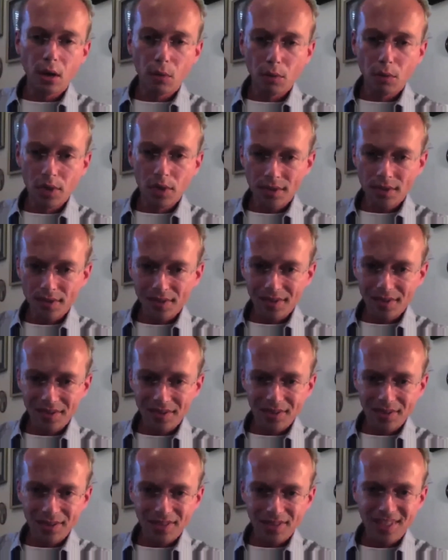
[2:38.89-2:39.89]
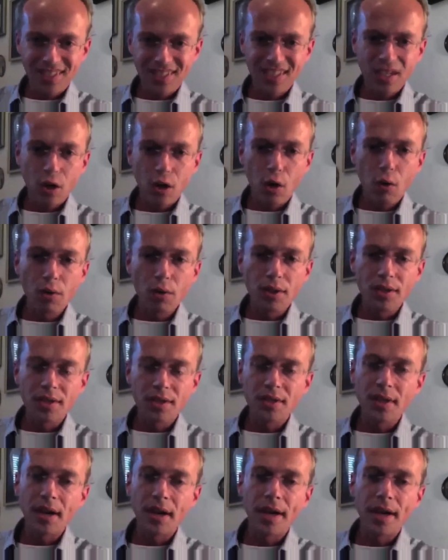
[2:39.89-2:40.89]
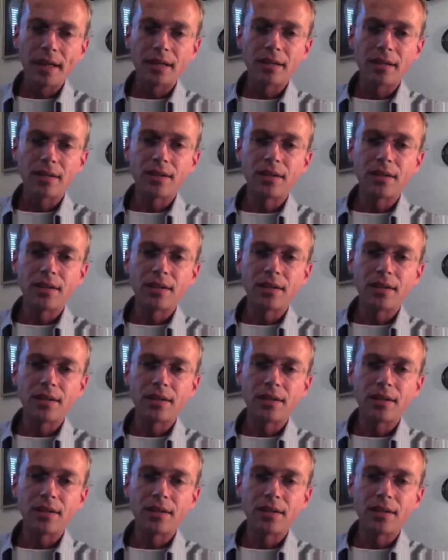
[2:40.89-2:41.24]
was the DDO, is the title,